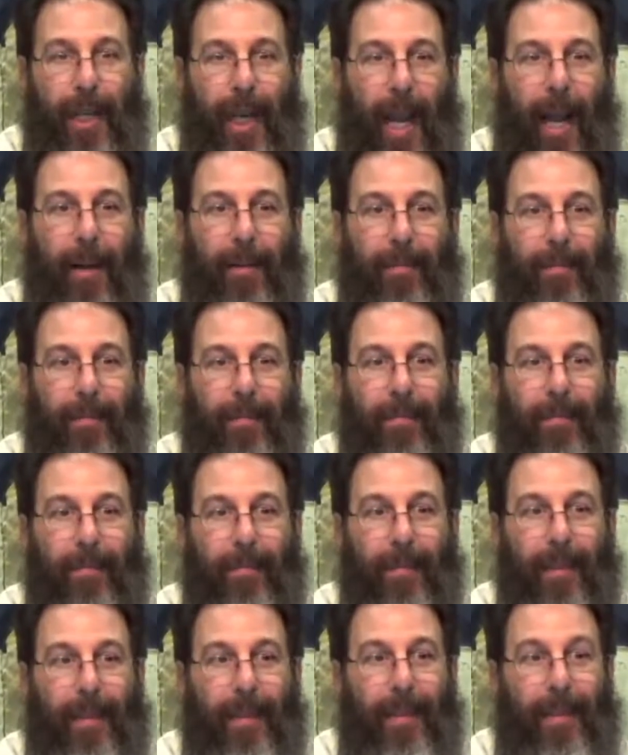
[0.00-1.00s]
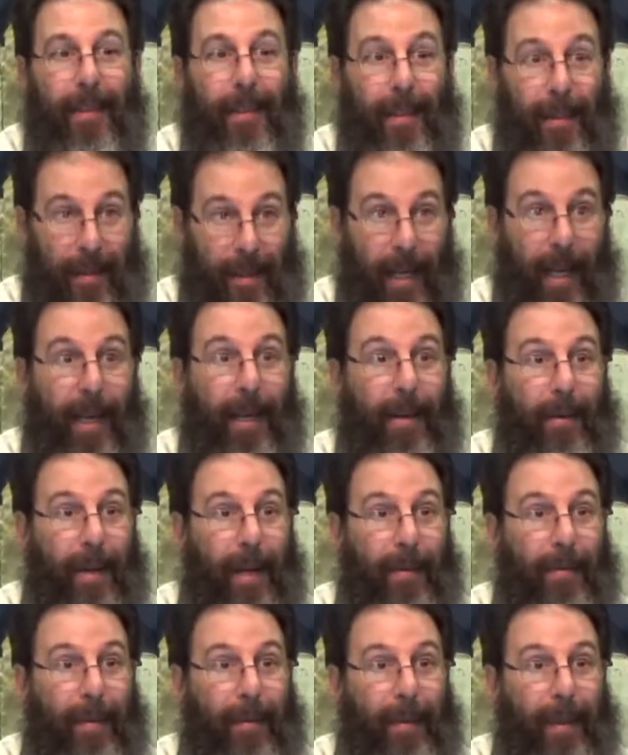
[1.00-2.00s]
accountant. He'll take it
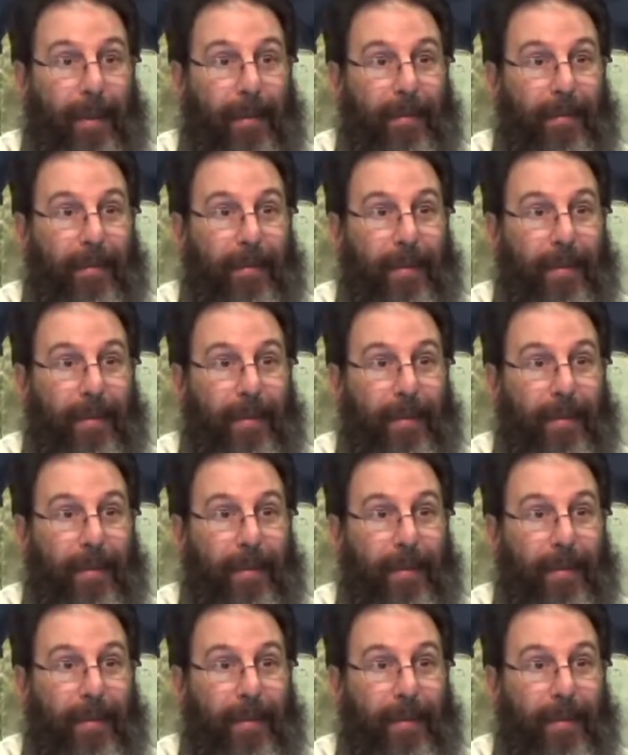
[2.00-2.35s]
away from you.